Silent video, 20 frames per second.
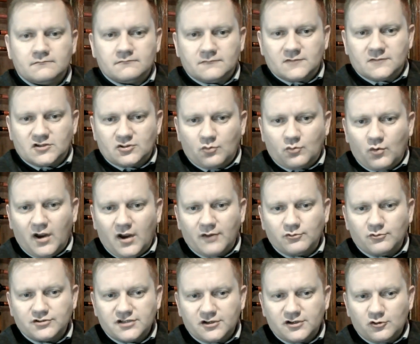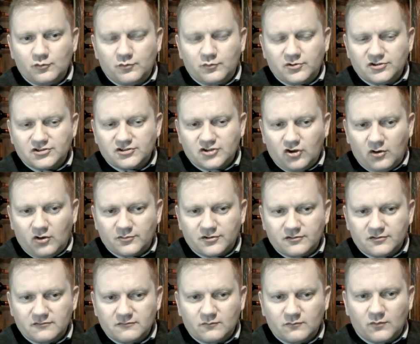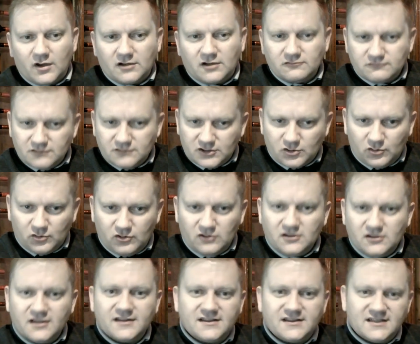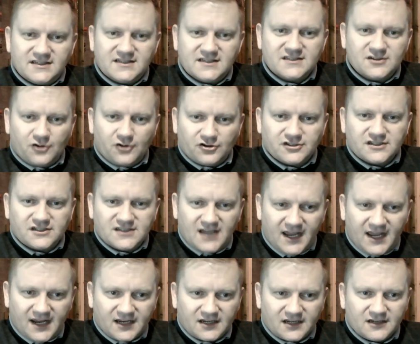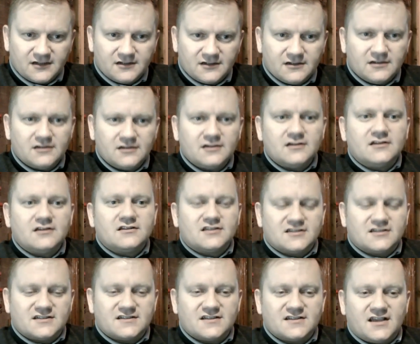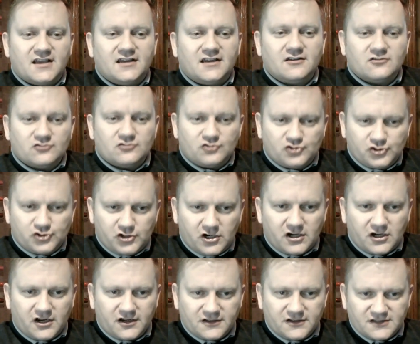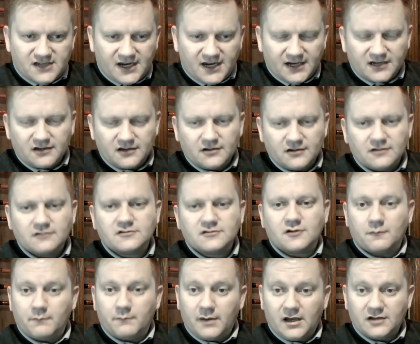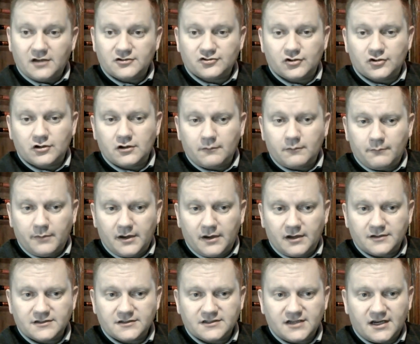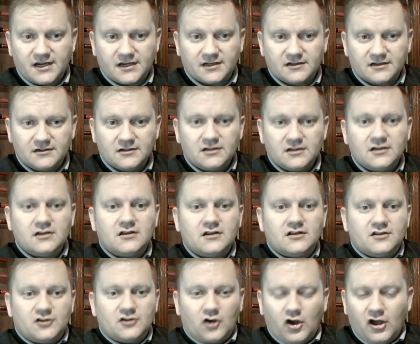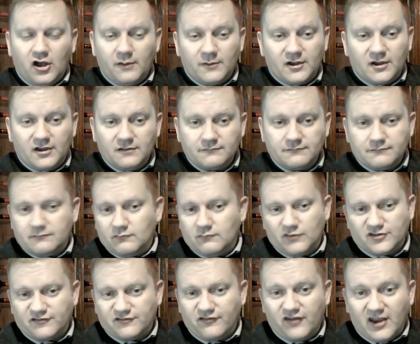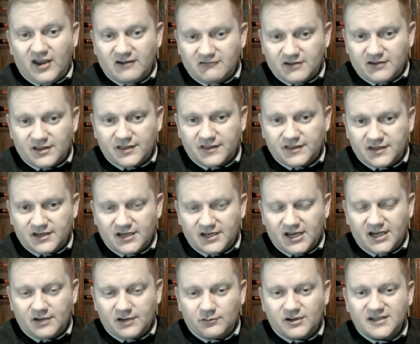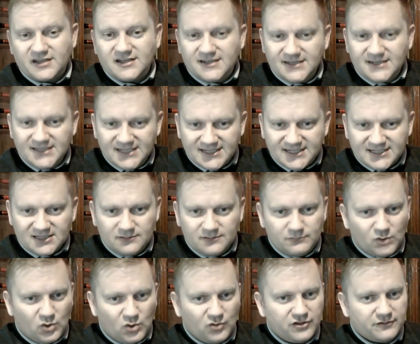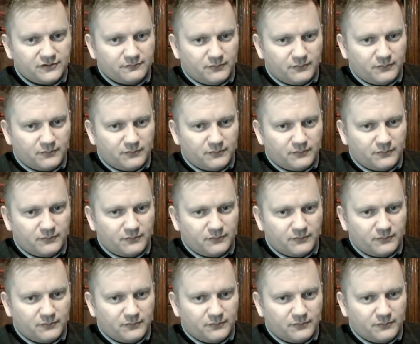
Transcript: So why was it open-topped? Well, recall, this is not a tank. This is a truck tank. So part truck, part tank. The armour was very thin anyway, little more than